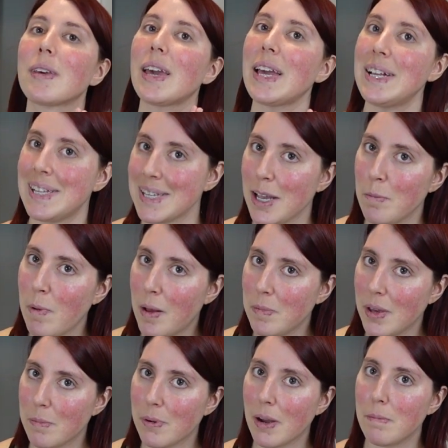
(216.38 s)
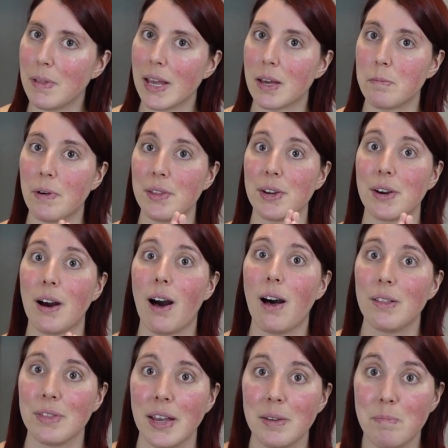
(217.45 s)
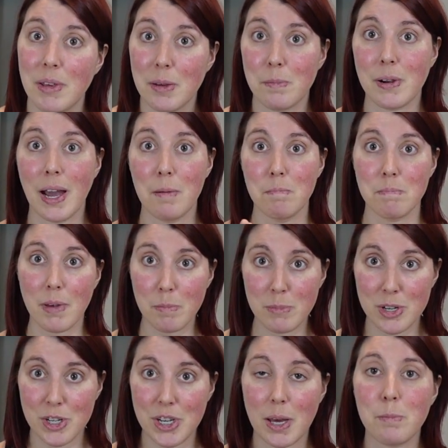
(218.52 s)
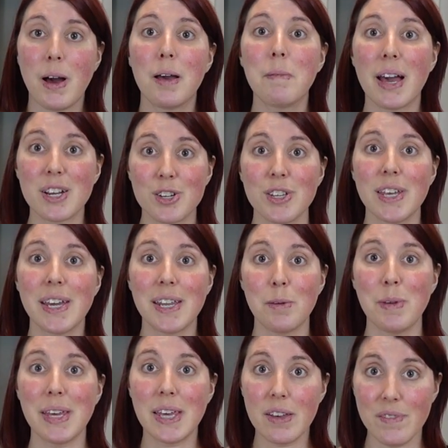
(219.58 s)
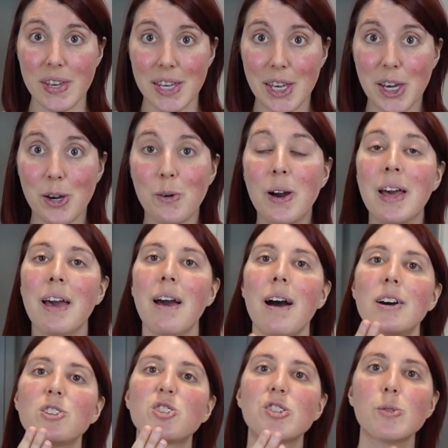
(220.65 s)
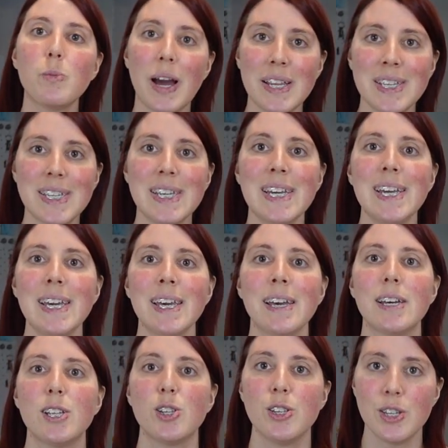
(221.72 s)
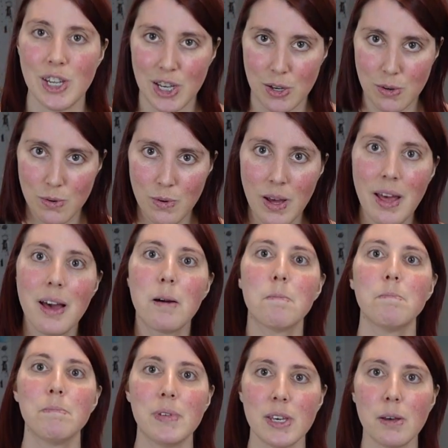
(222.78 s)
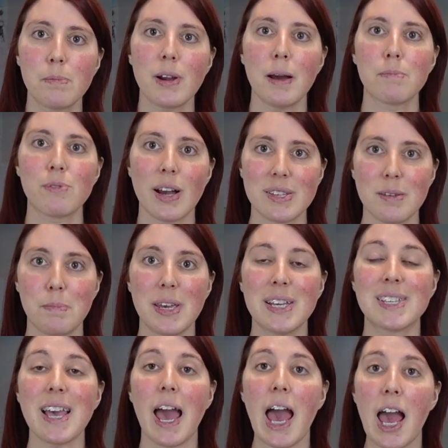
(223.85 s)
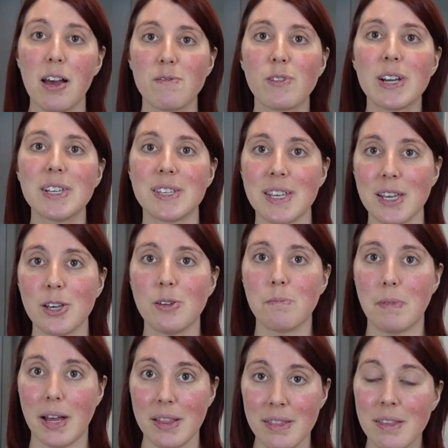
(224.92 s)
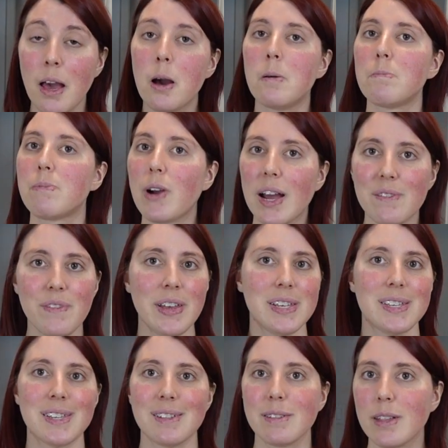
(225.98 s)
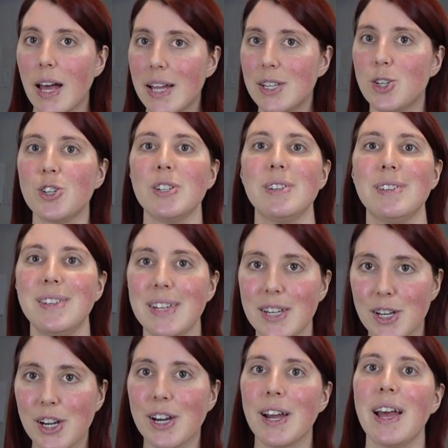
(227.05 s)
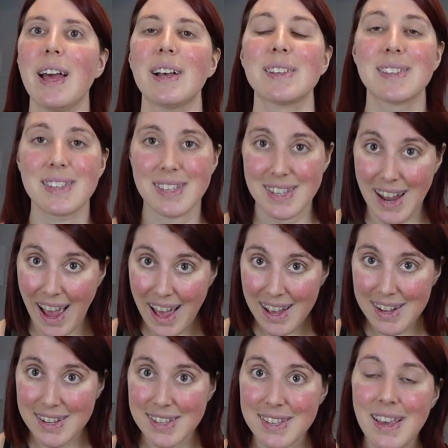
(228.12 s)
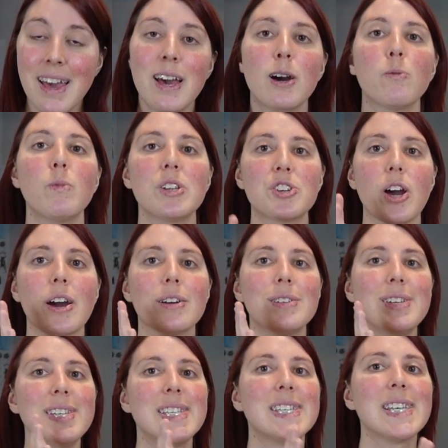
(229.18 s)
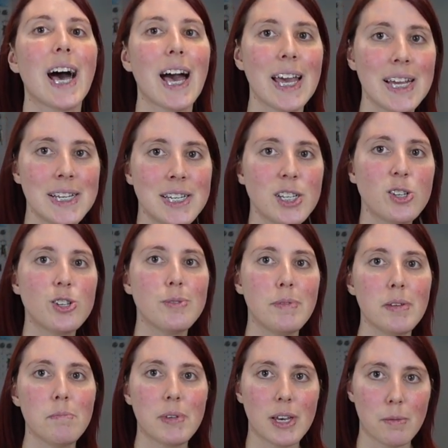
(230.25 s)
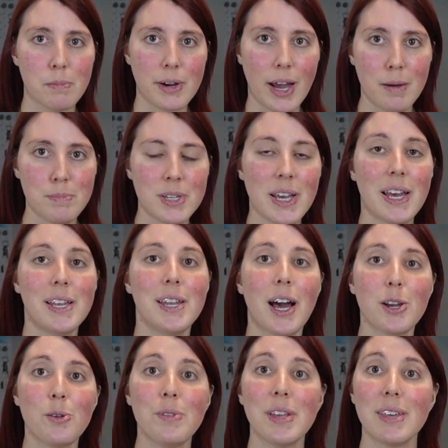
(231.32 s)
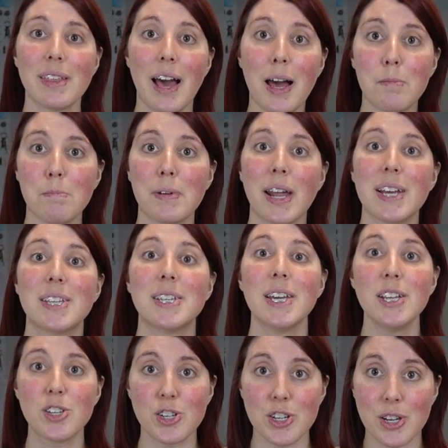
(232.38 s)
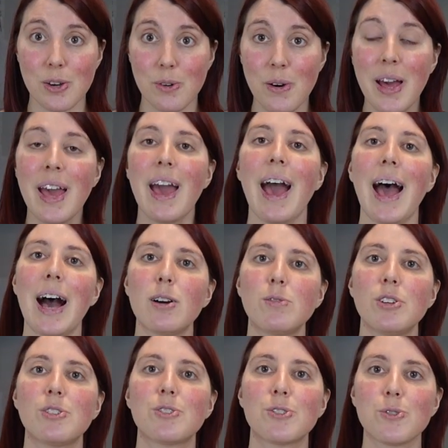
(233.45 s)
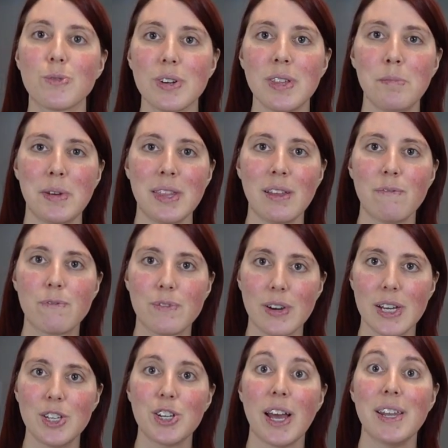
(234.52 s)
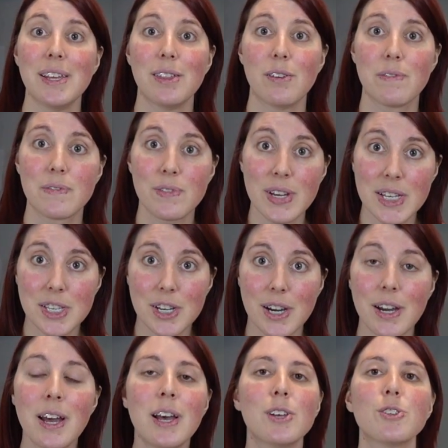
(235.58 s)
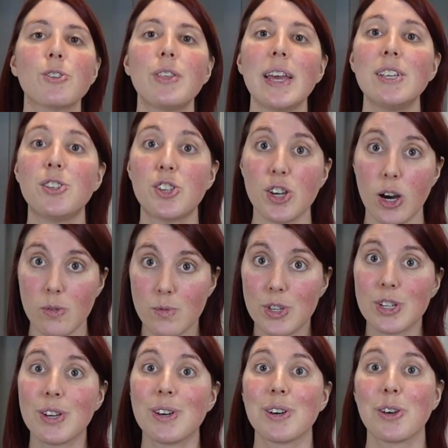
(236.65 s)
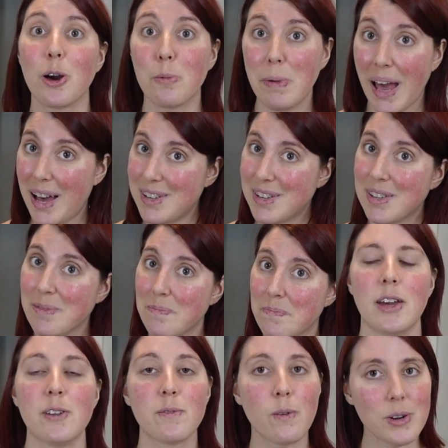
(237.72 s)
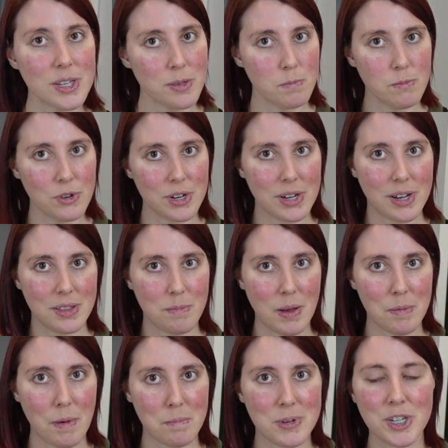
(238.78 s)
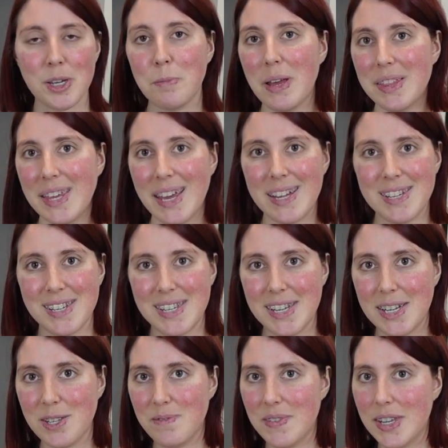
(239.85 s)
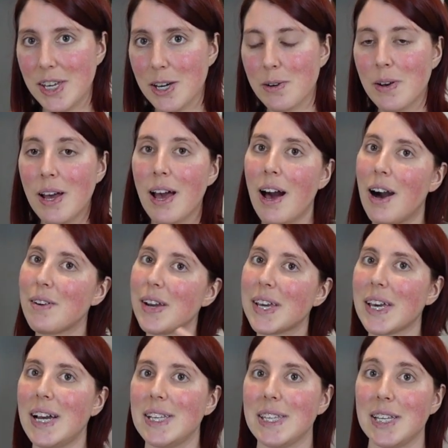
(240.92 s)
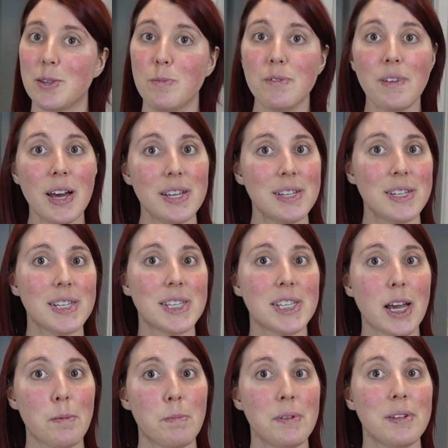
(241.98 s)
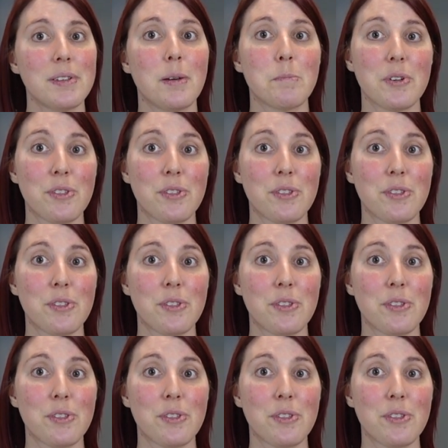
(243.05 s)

inside my Meal Prep Like a Mother online meal prep membership, I'm actually going to be giving you 20 new meal prep recipes every single month, breakfast, lunch, dinner, snacks, which are designed to be meal prepped. And not only that, but I teach you how to store them in the fridge and in the freezer so they don't go bad. And of course, more on my membership at the end of today's video. Alright guys, let's move on to step number